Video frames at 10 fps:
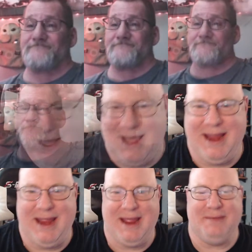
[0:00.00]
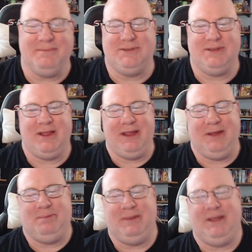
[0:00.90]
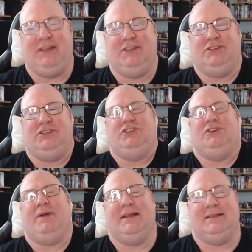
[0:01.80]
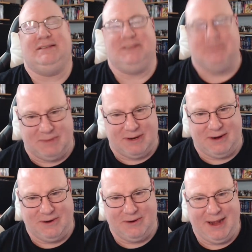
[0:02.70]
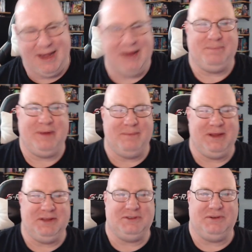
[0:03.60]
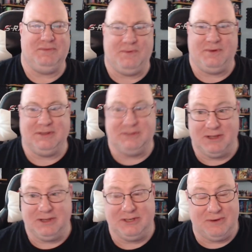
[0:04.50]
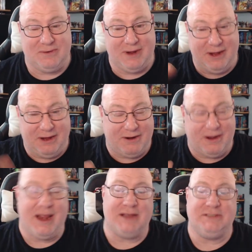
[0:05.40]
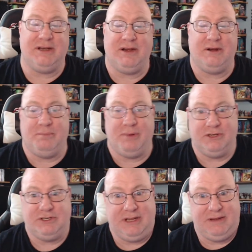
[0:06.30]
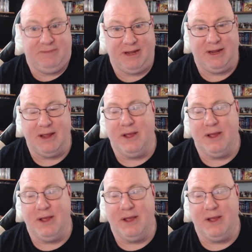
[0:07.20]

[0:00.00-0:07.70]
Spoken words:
I am Sully. Please join us tomorrow at 8 p.m. Eastern for the Sully Show right here on Accidental Punch TV.